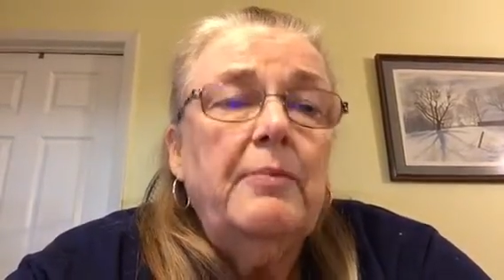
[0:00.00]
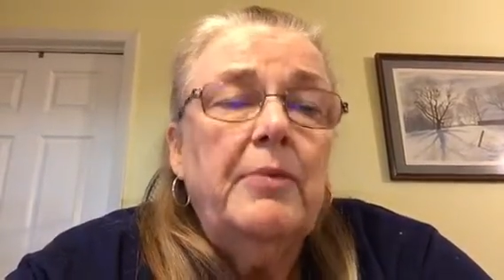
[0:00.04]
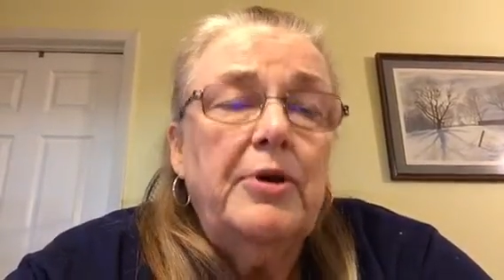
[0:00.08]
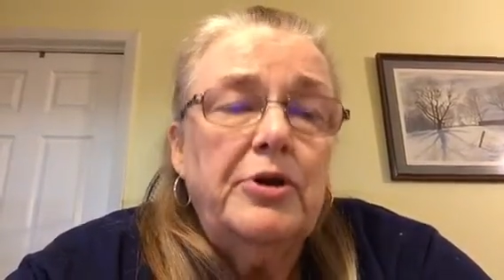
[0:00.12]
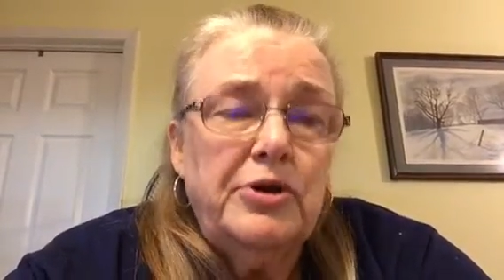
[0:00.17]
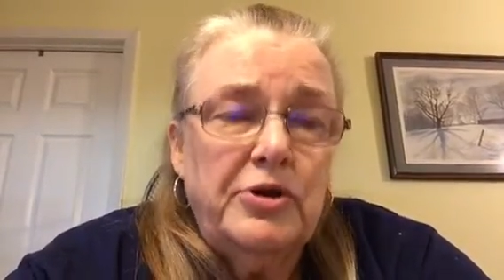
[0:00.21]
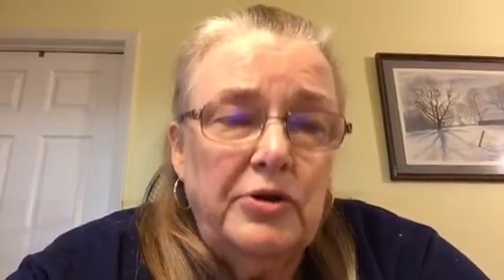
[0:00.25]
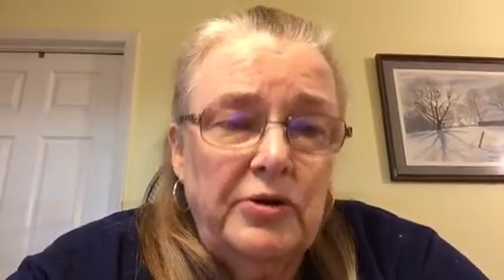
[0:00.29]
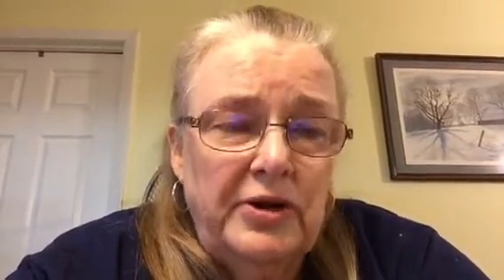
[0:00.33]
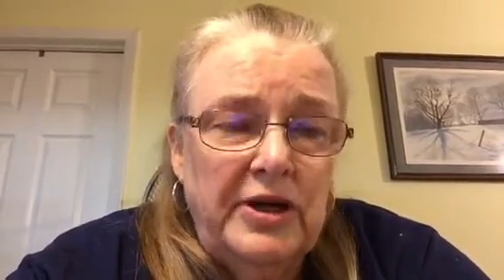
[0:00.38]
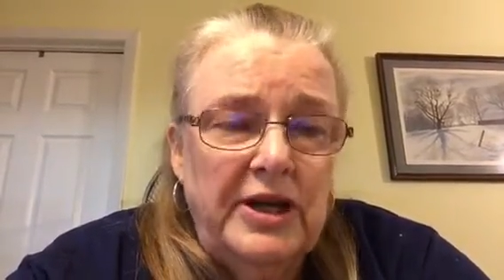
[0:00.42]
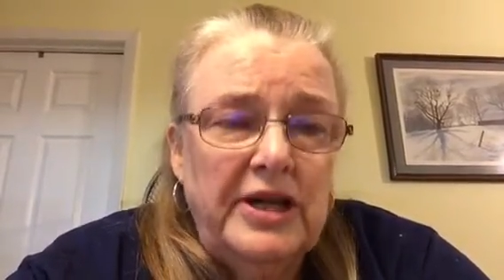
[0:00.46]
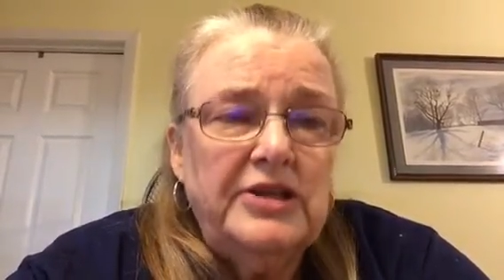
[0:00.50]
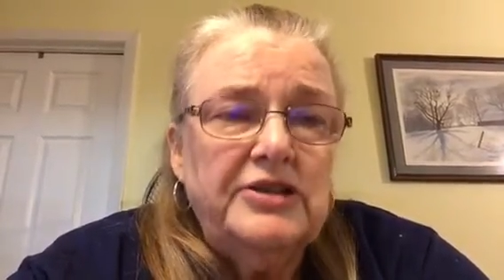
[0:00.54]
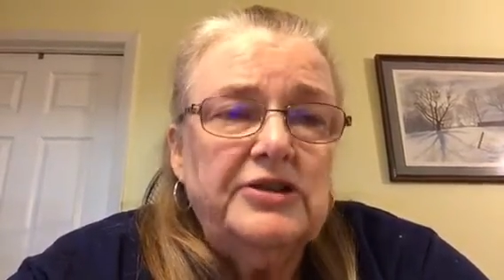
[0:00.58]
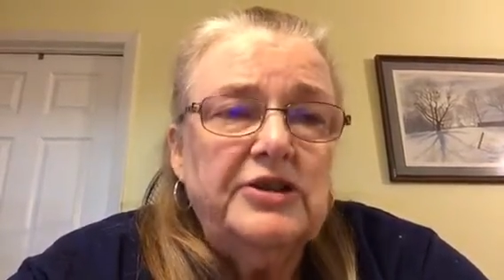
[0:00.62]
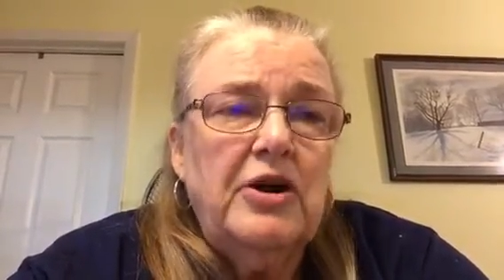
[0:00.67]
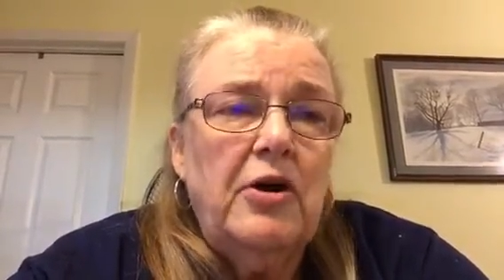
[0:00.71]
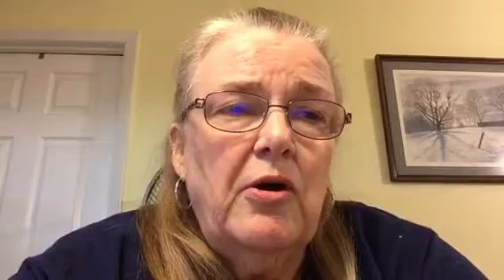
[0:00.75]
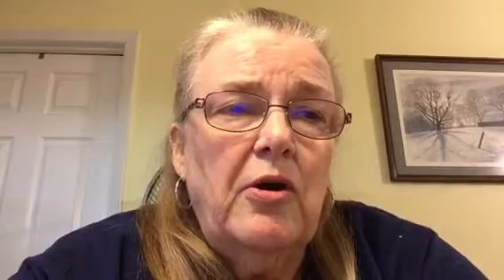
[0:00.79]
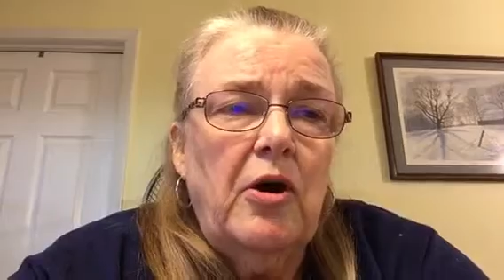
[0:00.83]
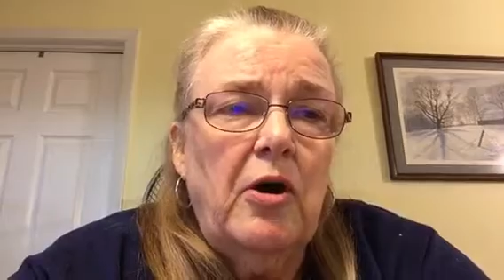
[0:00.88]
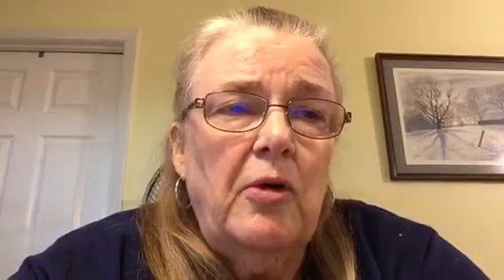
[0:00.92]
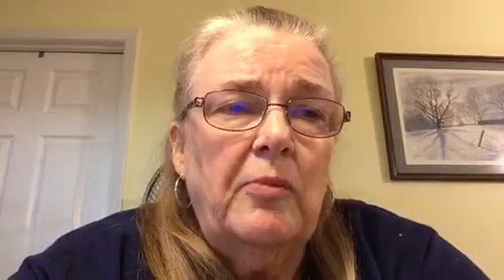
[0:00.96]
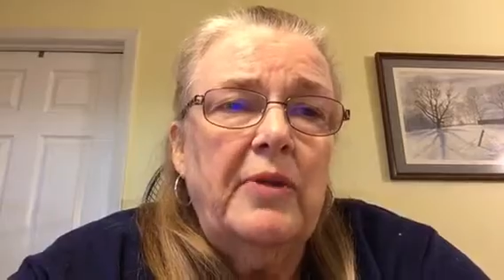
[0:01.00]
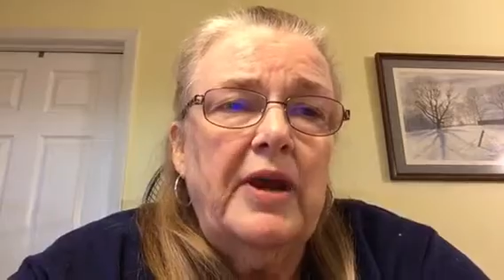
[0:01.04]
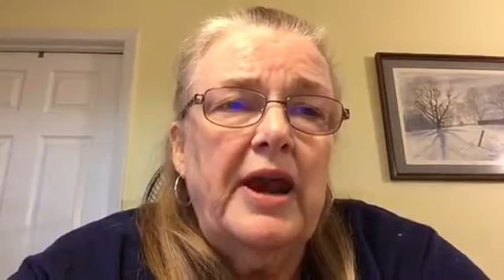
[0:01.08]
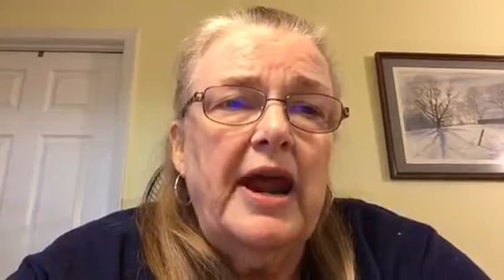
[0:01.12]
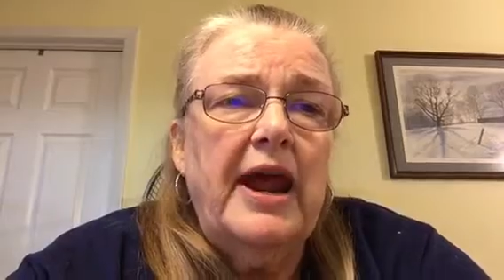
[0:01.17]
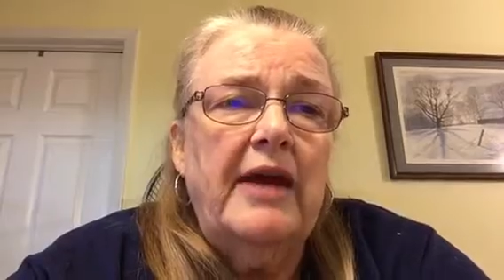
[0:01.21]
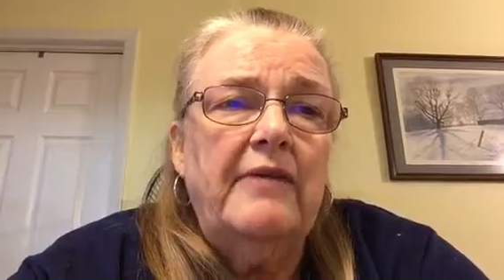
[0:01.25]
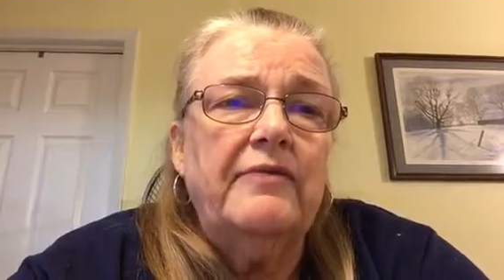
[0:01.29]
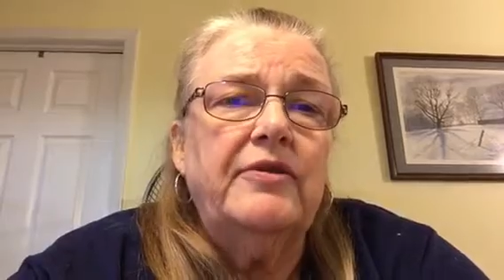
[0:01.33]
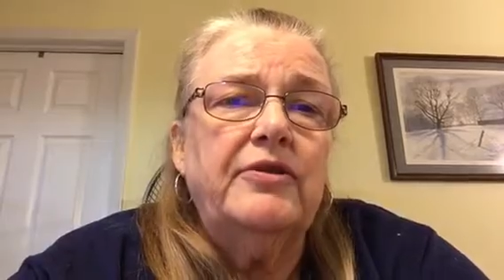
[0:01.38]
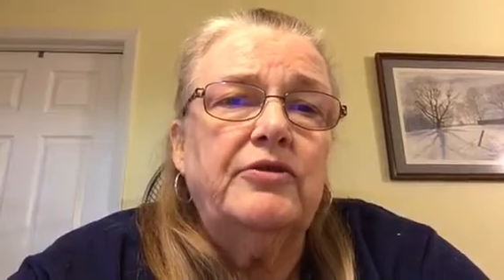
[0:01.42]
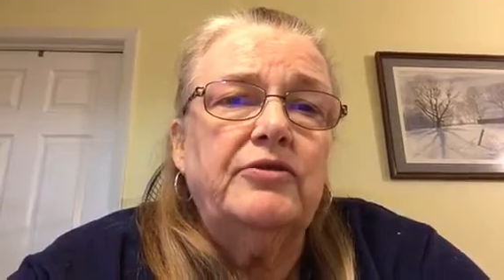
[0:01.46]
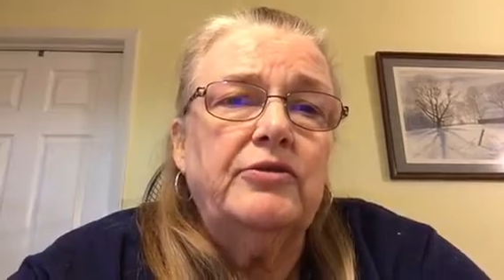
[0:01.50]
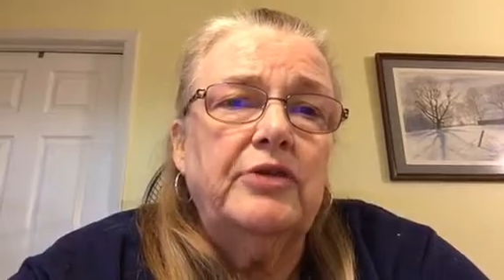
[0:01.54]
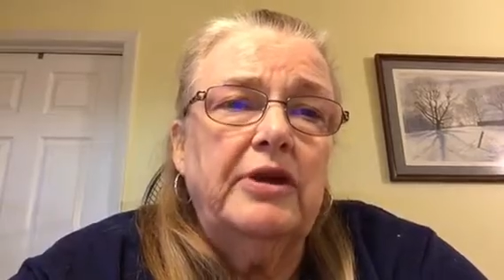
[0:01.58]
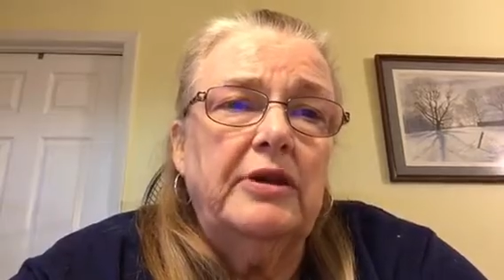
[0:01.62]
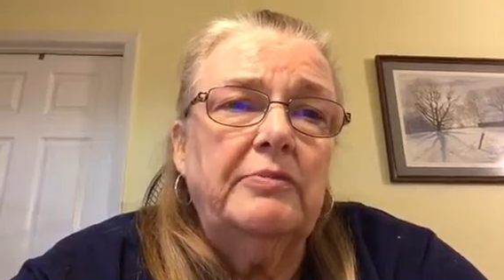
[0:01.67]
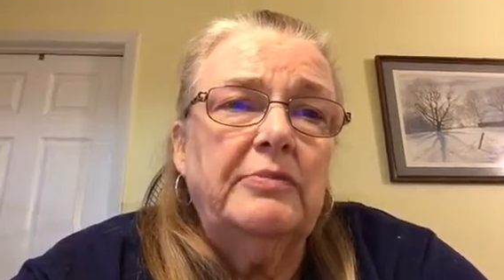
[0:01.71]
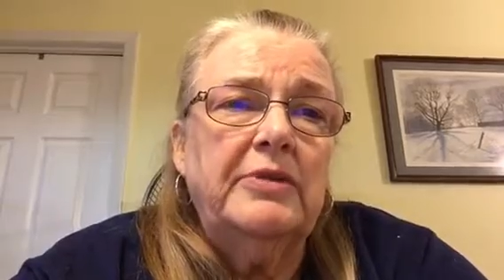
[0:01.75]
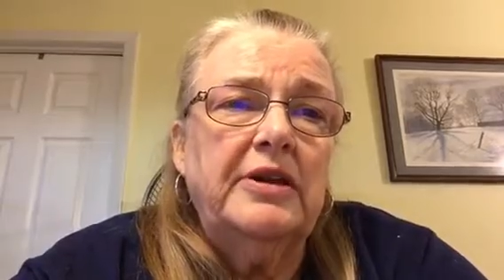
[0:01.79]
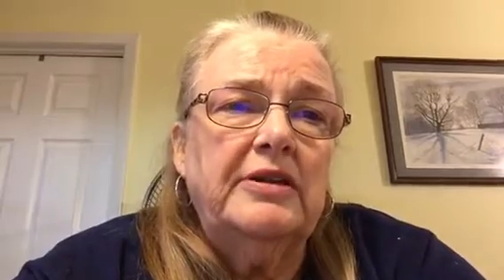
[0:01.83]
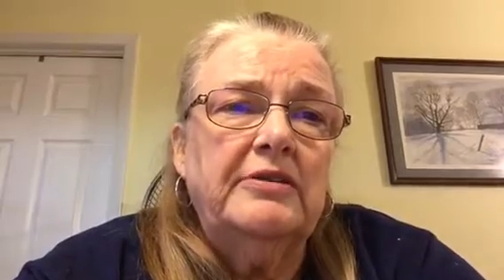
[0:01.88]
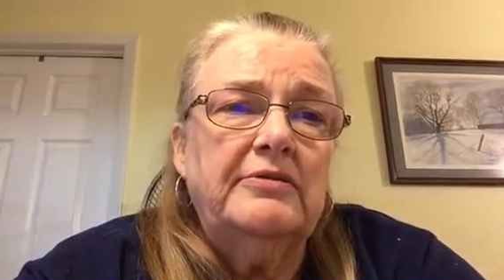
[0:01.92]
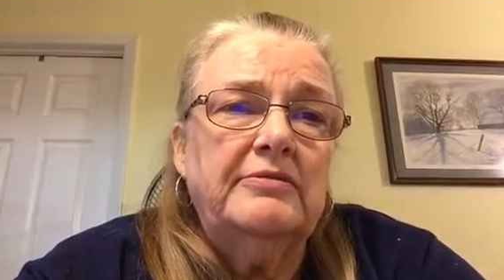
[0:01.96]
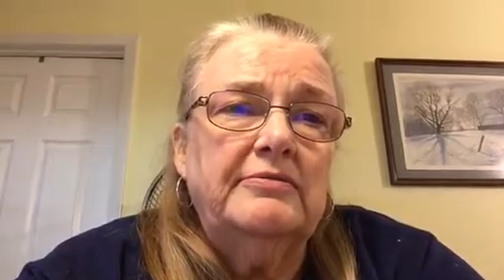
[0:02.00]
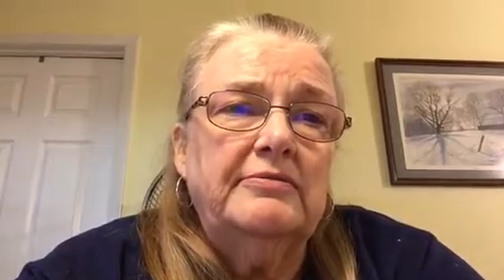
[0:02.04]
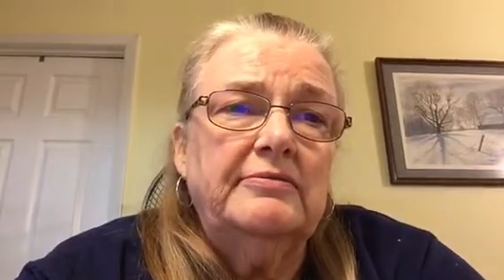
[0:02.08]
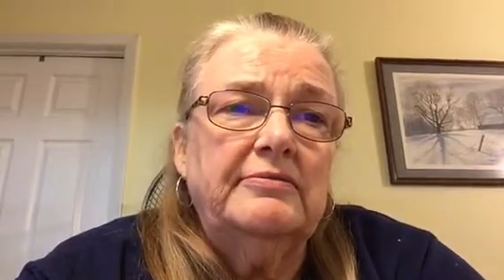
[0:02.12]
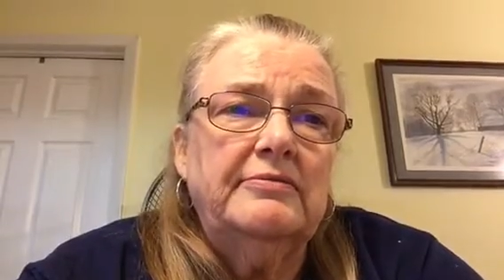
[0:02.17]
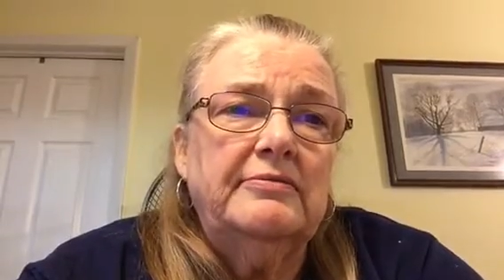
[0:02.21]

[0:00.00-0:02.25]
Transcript: But you need to go home and have the treatment."